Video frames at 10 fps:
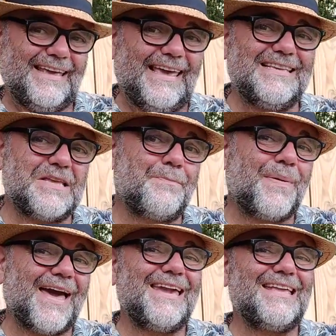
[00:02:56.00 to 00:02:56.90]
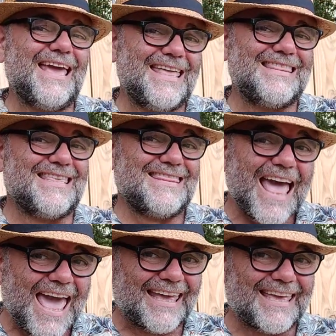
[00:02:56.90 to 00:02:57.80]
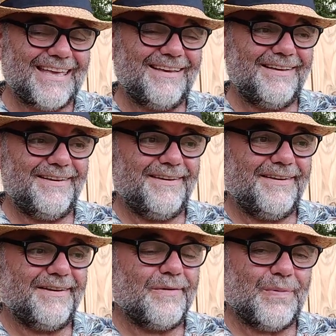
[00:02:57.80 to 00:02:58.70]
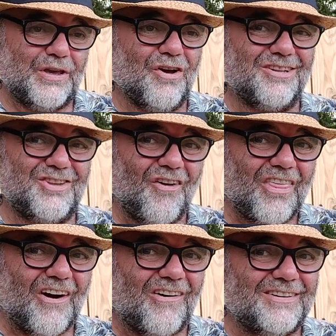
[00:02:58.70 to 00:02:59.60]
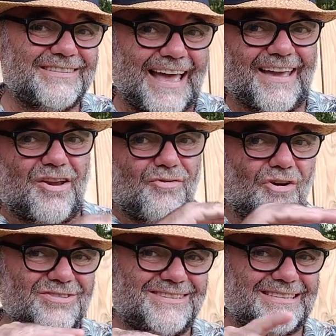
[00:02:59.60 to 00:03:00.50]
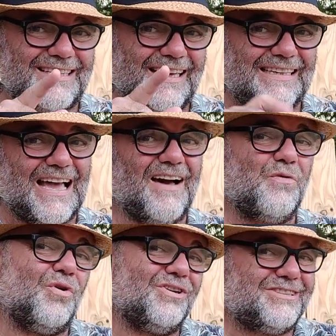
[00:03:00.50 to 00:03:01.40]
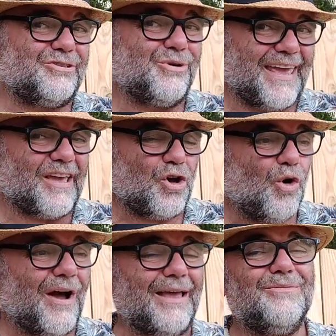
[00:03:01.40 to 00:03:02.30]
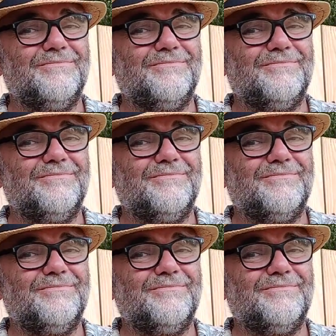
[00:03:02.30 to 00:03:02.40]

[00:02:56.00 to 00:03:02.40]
It's a pain in the neck. But you've got to dot the I's and cross the T's. Otherwise, you'll get caught out.